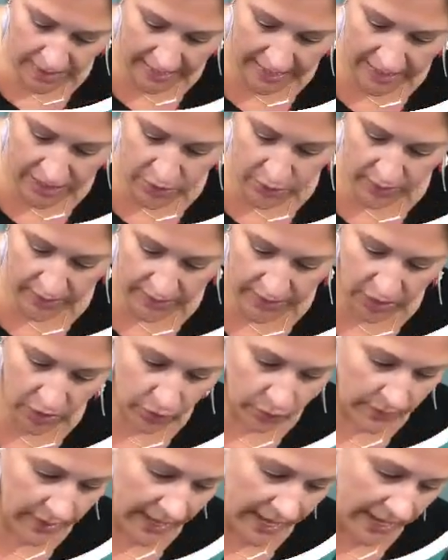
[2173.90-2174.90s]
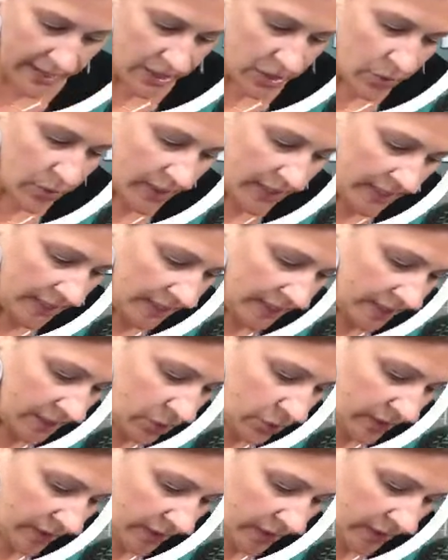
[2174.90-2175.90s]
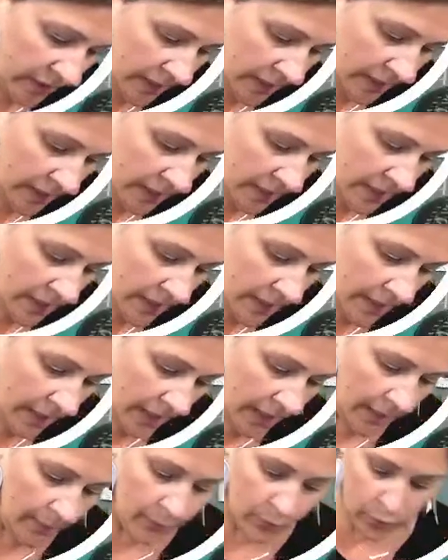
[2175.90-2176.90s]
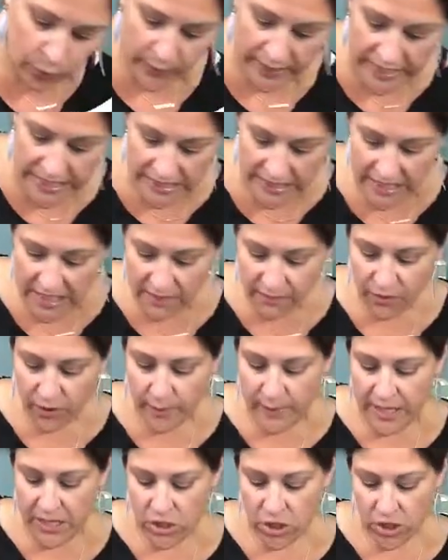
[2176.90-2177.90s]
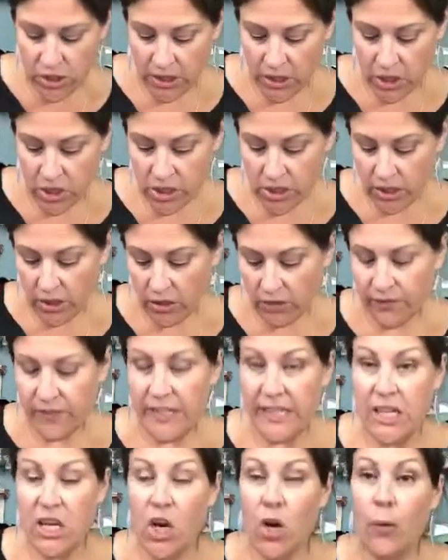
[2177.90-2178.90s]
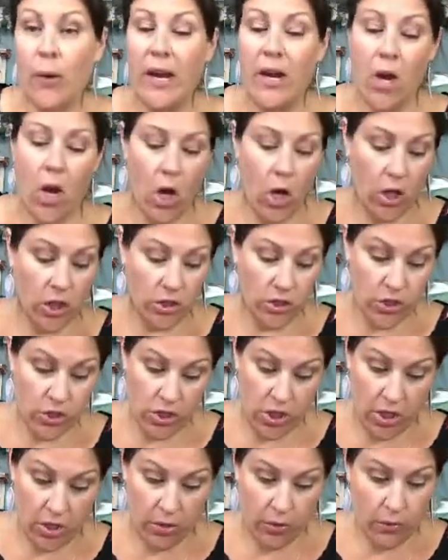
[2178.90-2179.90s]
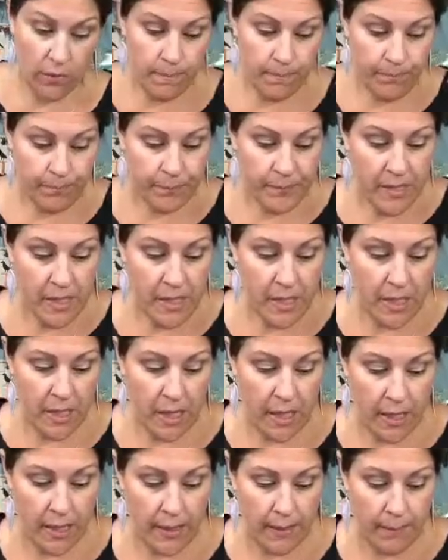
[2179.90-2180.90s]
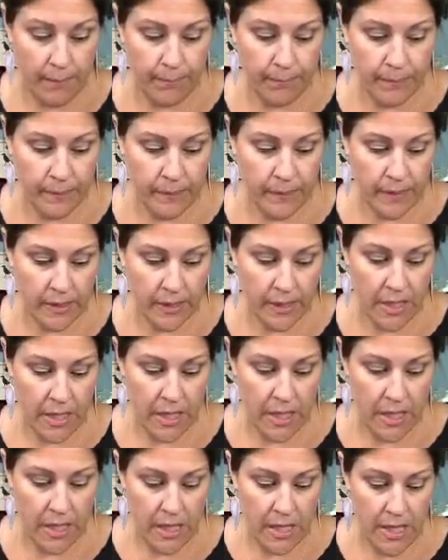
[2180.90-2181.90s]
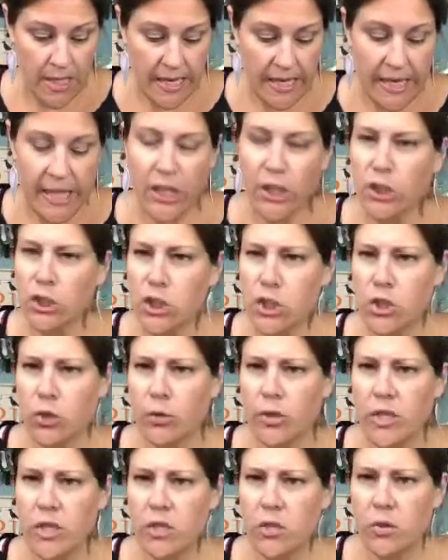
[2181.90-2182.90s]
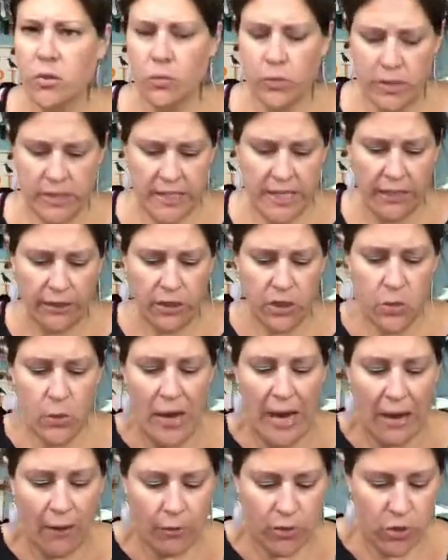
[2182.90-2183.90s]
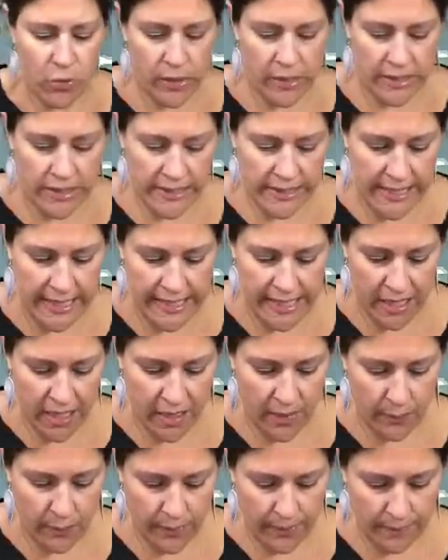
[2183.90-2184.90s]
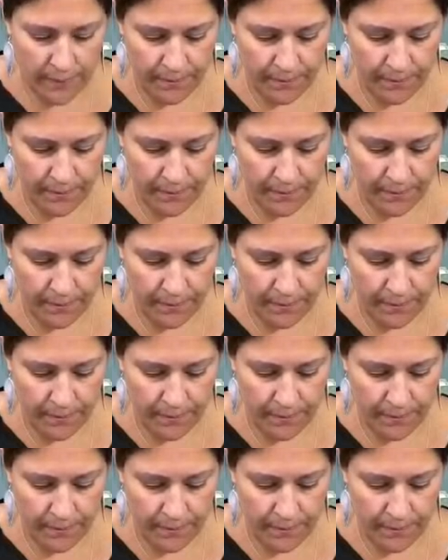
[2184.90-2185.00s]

and you can grab, you can you can um, read the information. There's a little video and also um, it'll show you, tell you how you can sign up.